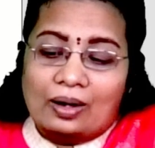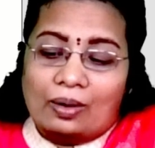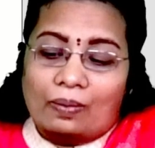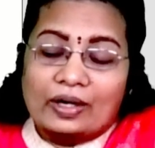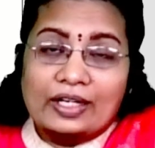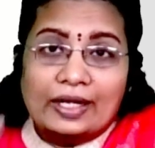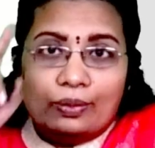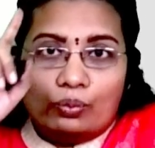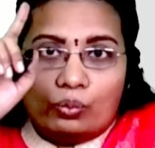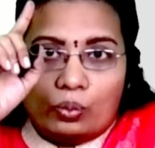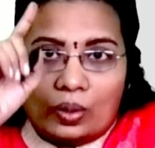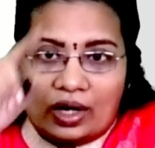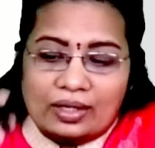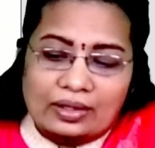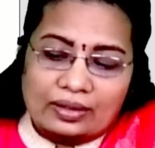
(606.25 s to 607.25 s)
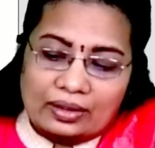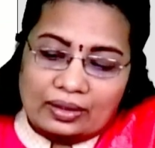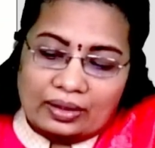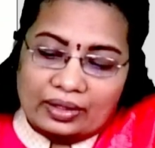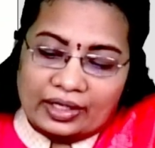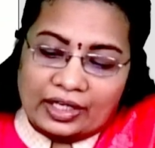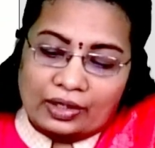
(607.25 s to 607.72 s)
Only 1
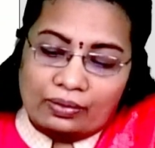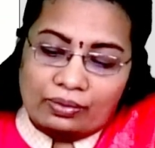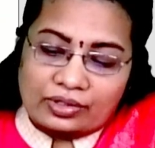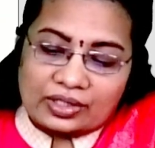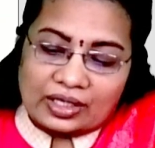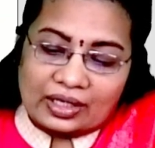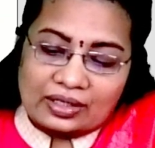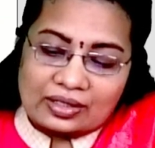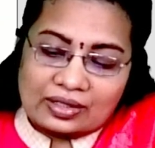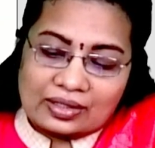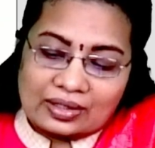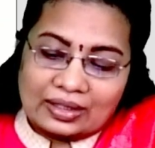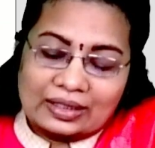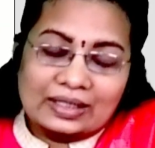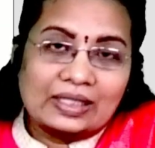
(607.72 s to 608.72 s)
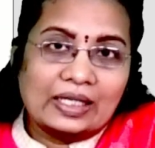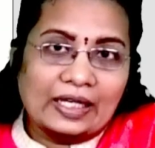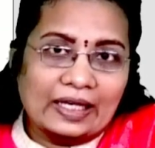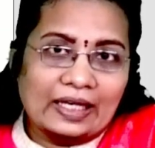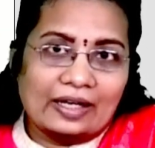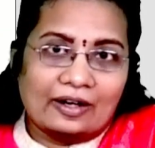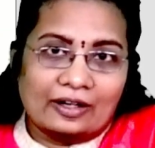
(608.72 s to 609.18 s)
gives us
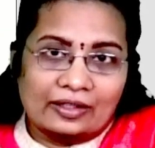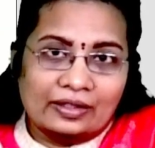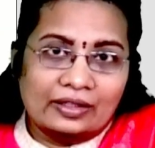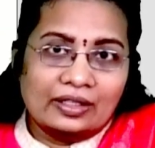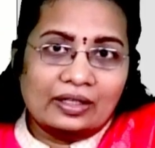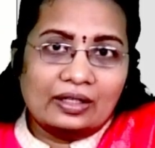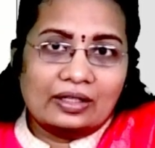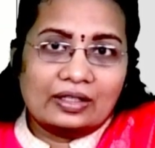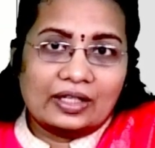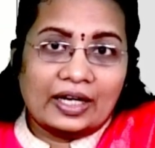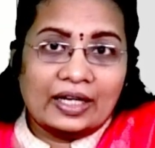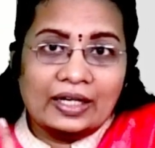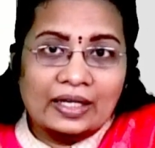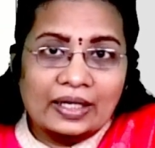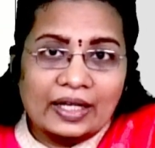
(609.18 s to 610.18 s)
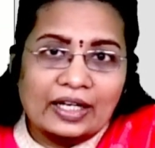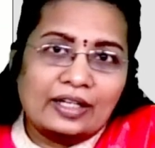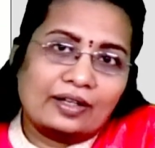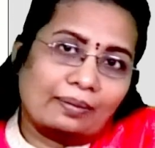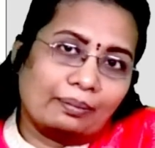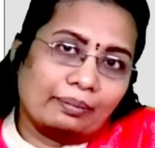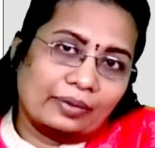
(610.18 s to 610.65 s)
3 at the ending
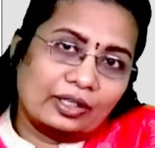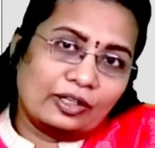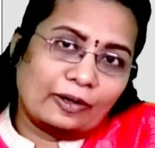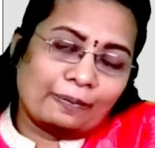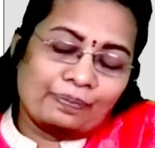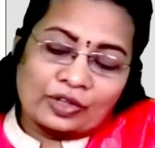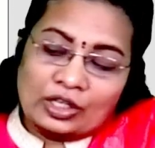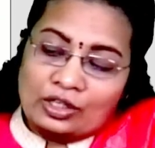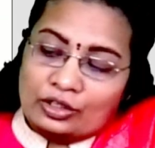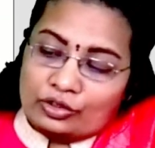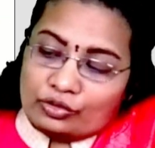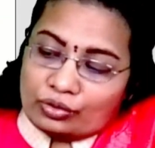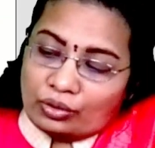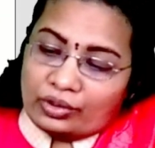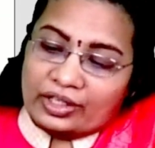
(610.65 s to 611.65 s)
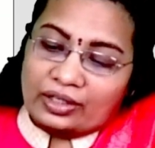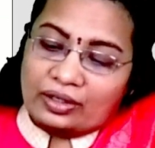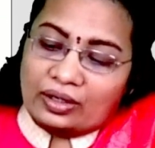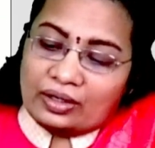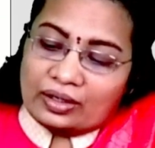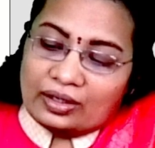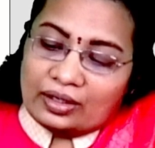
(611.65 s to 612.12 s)
number. So
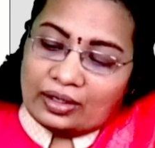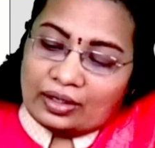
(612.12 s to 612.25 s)
here